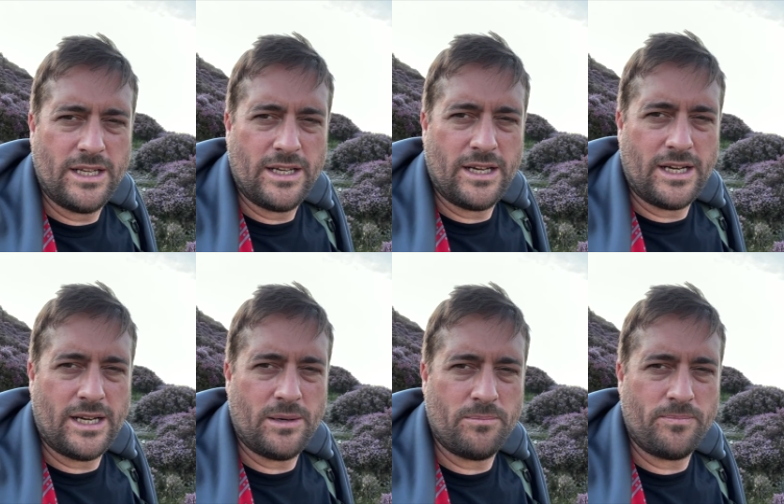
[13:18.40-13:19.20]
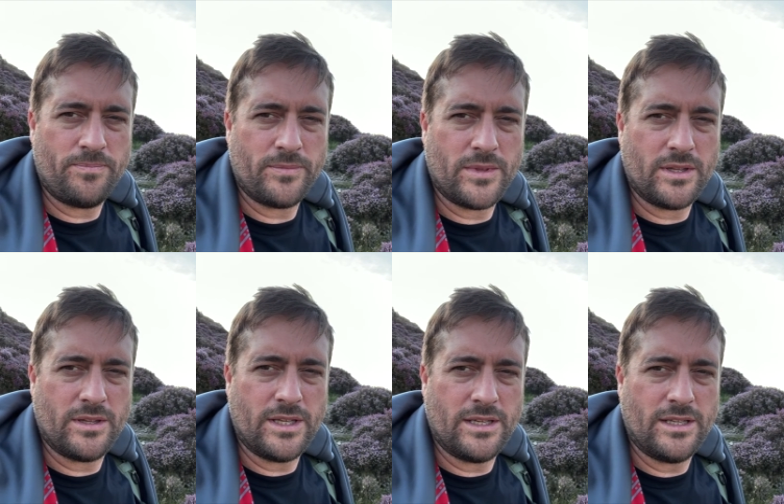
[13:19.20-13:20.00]

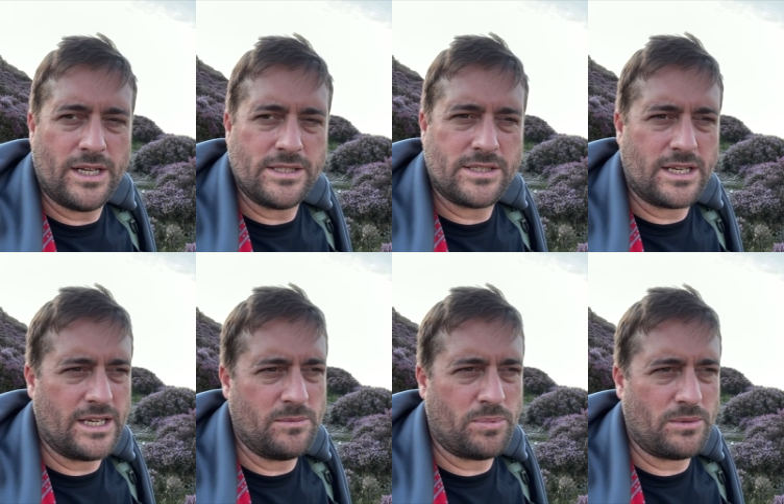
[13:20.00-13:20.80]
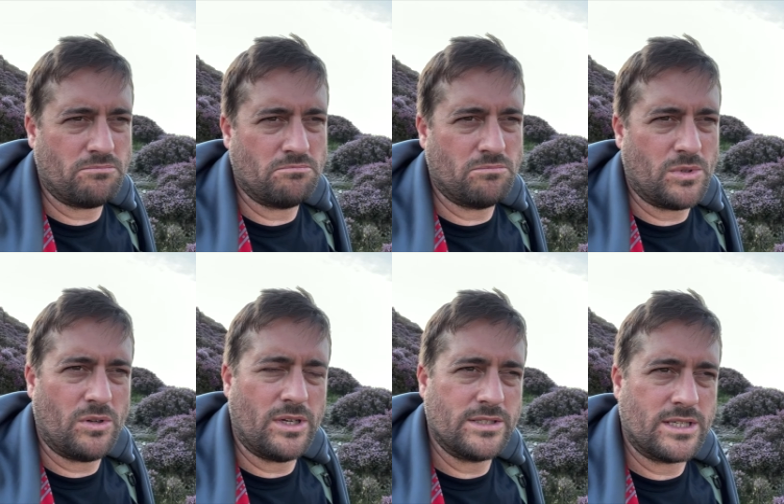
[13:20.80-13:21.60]
The landscape, well,
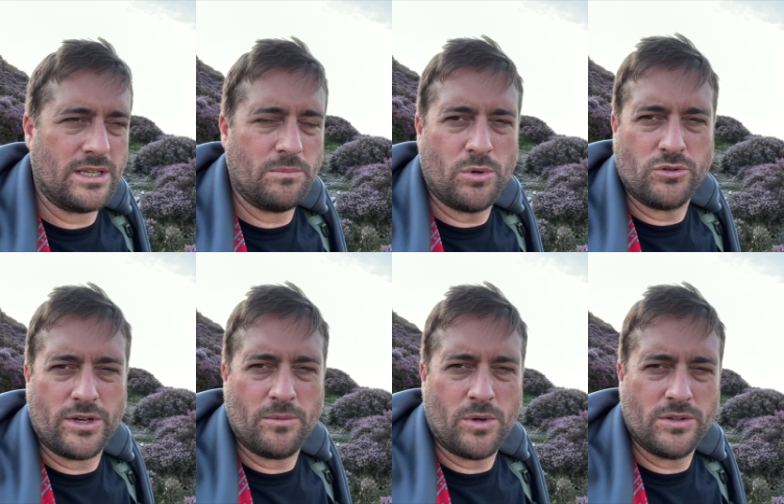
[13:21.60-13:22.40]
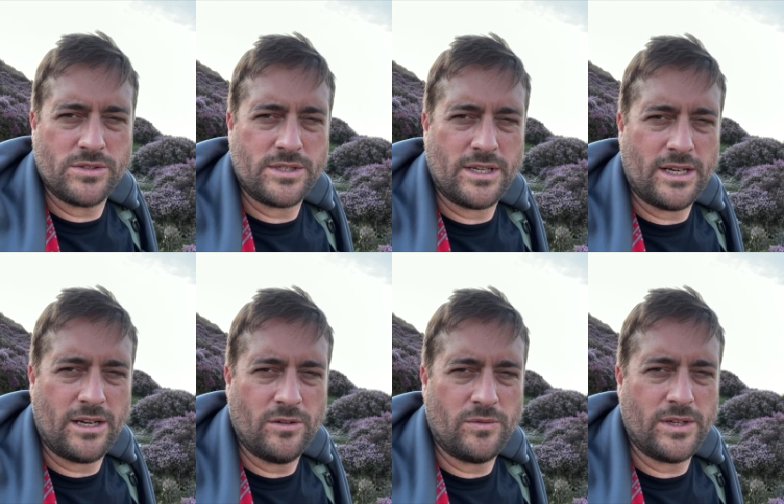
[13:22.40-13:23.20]
not landscape, the portrait ones,
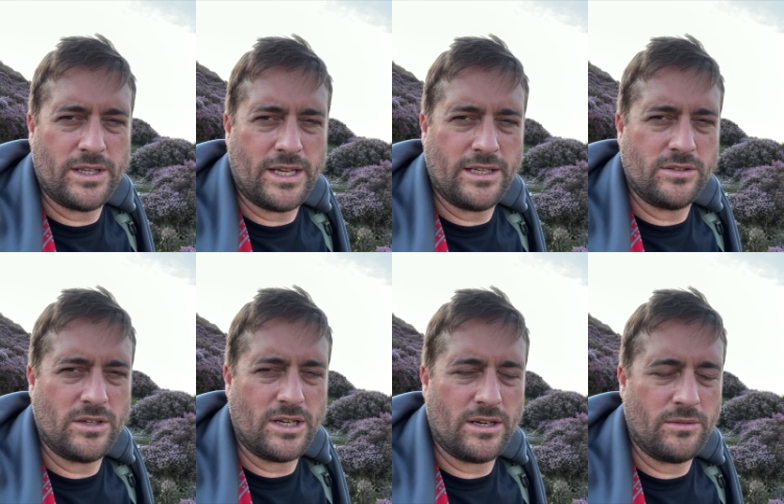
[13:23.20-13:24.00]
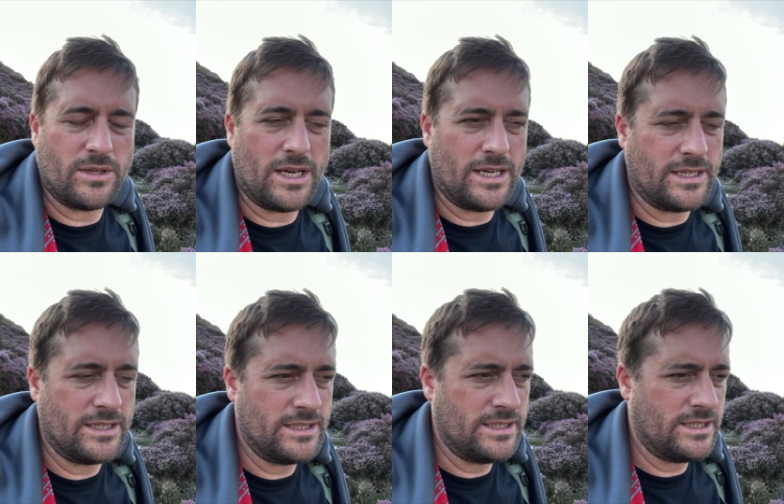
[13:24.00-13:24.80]
hopefully they turn out okay.
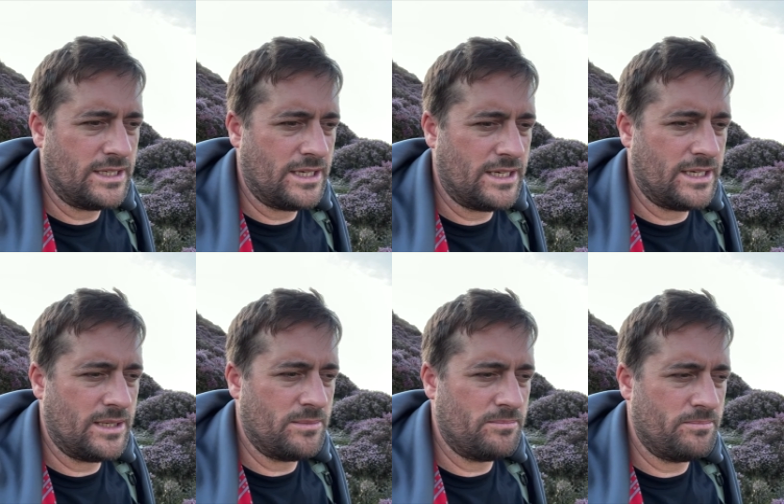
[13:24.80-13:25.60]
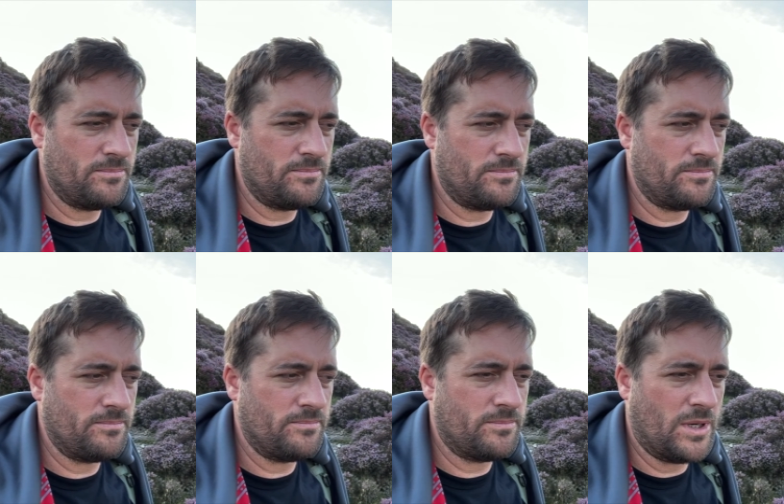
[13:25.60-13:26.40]

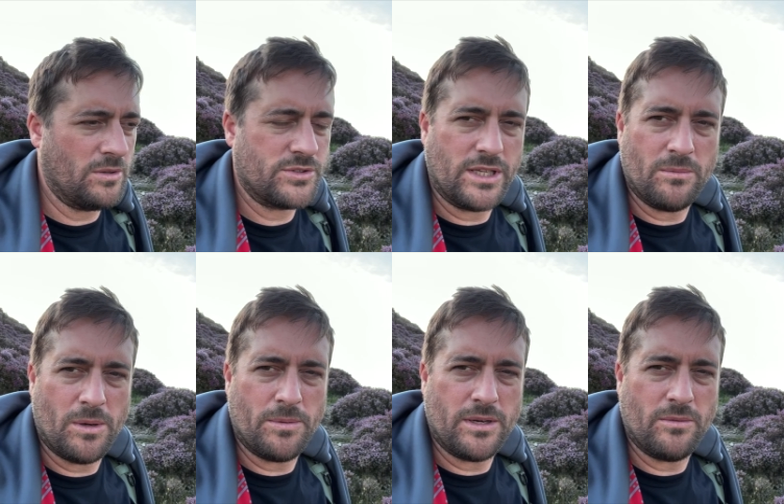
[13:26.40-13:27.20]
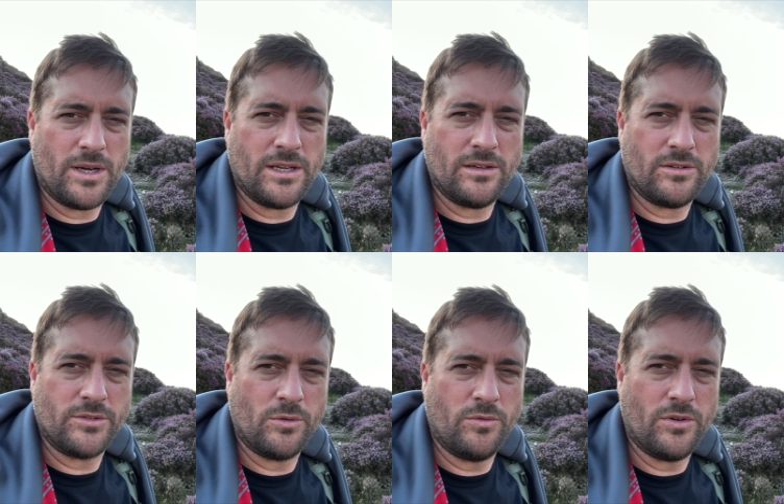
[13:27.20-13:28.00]
But I'll stick them up anyway, and I'll
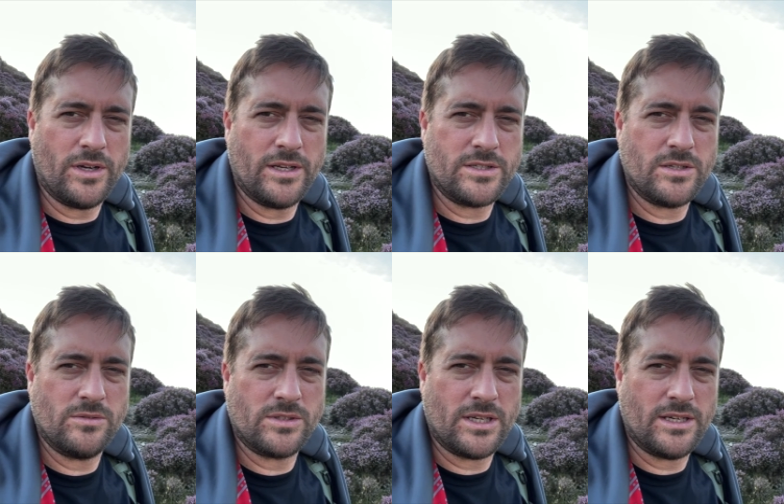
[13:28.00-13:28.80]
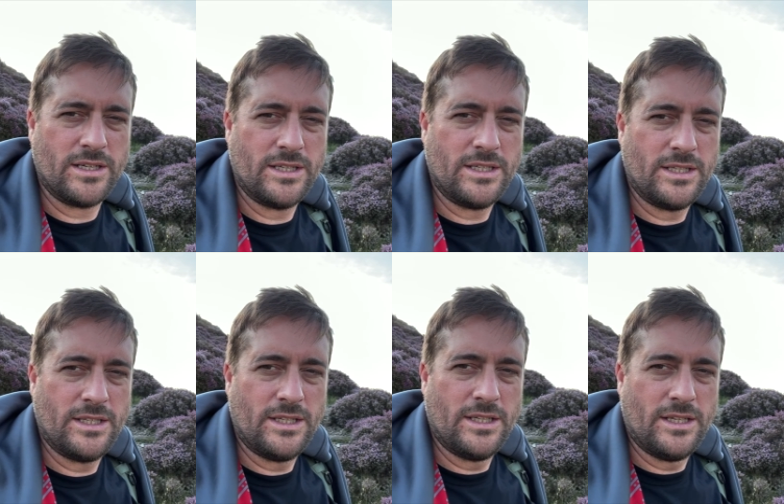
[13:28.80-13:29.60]
talk through any issues
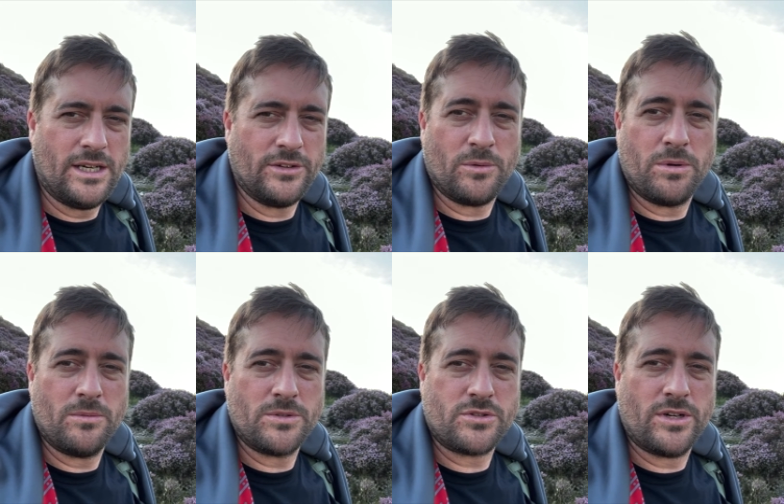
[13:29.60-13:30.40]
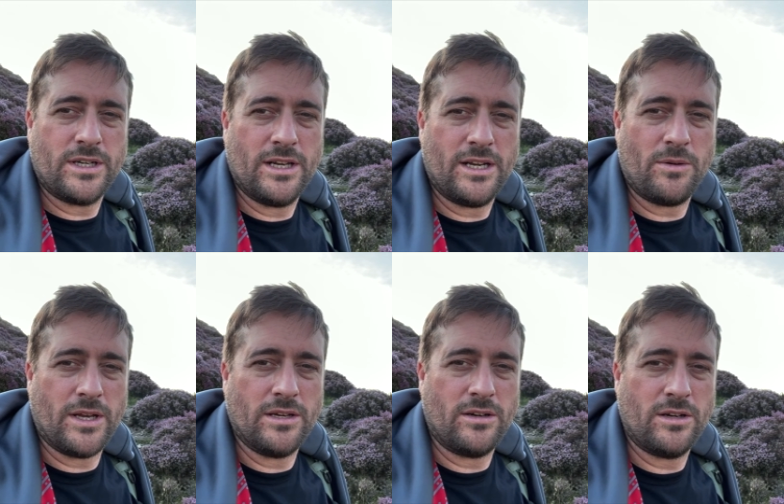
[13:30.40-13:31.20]
as I put them on screen.
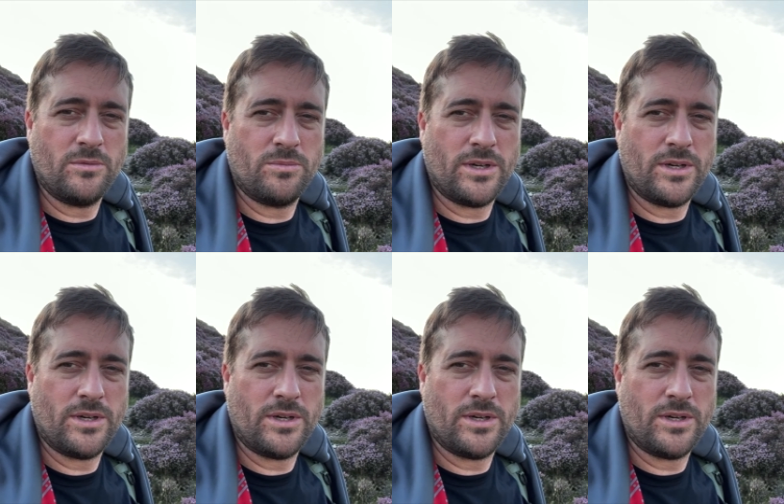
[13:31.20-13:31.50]
Anyway, I hope